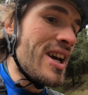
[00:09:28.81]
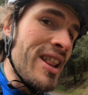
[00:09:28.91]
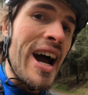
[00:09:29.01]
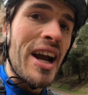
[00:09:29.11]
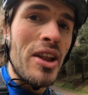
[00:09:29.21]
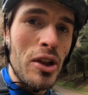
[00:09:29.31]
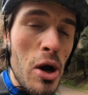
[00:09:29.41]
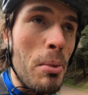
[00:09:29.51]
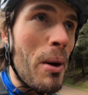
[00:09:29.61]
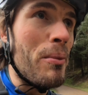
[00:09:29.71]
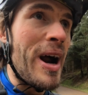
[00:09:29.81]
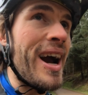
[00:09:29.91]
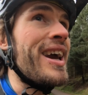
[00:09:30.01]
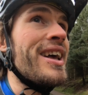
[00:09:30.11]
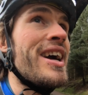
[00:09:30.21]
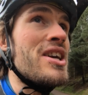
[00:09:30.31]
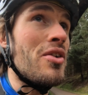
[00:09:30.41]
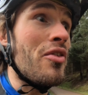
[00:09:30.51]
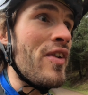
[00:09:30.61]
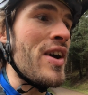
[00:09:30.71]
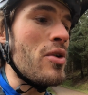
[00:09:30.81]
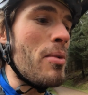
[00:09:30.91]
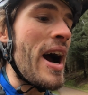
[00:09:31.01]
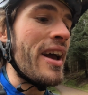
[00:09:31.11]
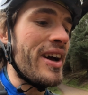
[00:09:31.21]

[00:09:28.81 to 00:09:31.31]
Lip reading: like the low bottom bracket, like you can feel the bike